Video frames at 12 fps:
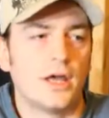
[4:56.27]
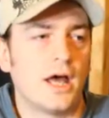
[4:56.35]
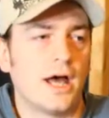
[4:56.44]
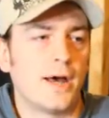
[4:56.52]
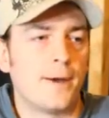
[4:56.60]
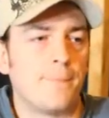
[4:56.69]

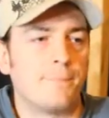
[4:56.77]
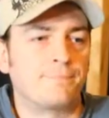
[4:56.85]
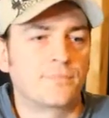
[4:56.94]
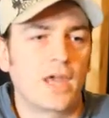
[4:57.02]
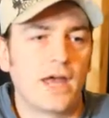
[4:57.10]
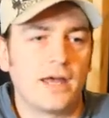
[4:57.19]

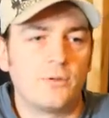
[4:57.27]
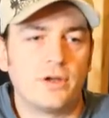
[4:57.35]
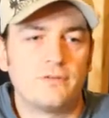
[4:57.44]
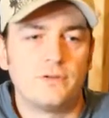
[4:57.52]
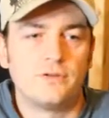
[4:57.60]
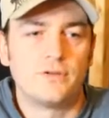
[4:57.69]
And
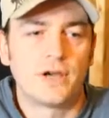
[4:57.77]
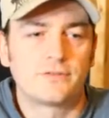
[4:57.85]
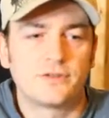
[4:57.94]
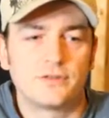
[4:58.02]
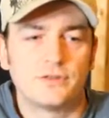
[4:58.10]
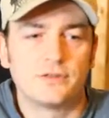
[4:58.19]
if you do have to
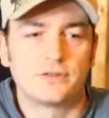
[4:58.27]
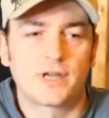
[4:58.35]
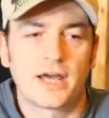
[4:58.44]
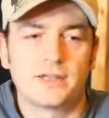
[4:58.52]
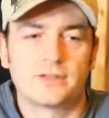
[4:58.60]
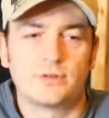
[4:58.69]
shoot in those
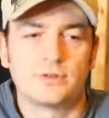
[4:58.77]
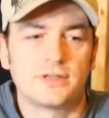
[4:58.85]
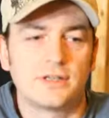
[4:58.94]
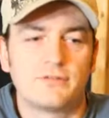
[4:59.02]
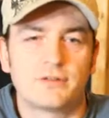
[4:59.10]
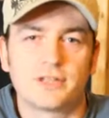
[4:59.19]
high ISOs,
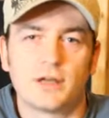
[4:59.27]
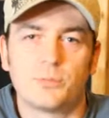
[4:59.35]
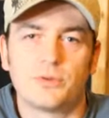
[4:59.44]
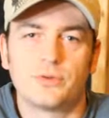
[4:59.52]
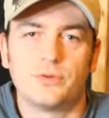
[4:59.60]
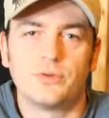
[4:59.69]
say for
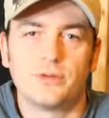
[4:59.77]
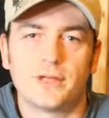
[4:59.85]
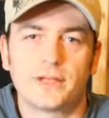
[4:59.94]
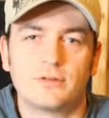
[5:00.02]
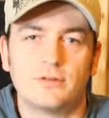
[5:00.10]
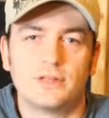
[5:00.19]
example you
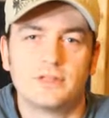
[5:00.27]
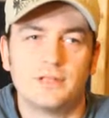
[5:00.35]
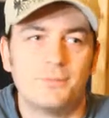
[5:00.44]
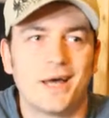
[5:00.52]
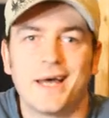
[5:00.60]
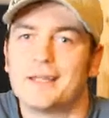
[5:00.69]
like going to see
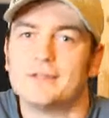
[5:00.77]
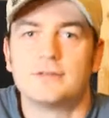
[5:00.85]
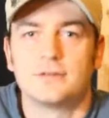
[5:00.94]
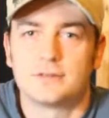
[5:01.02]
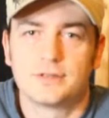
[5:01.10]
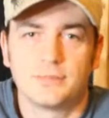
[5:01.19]
bands
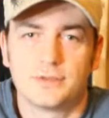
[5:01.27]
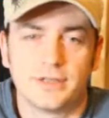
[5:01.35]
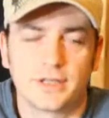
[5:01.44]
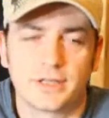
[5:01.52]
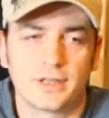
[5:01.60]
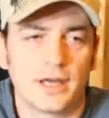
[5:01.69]
or something
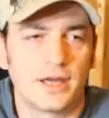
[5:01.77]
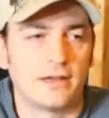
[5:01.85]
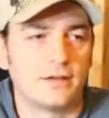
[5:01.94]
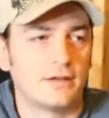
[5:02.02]
like that,